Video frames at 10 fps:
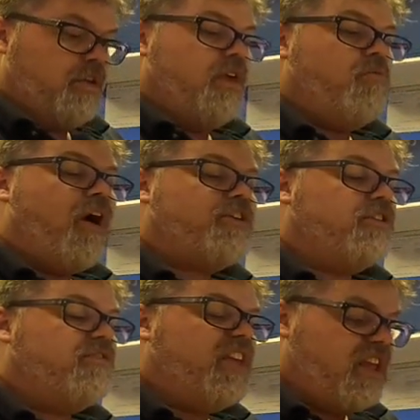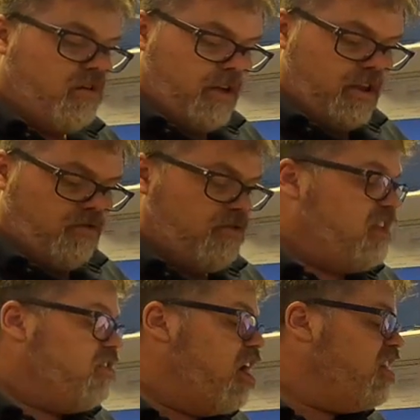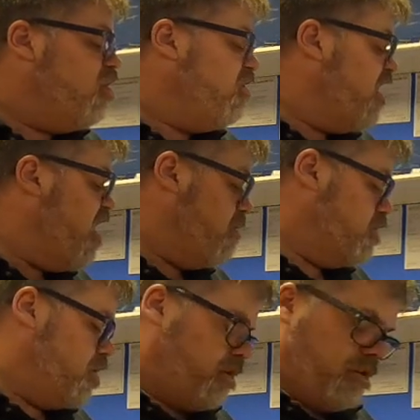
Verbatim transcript: Keep watching the video and you'll see the garden go in the garbage.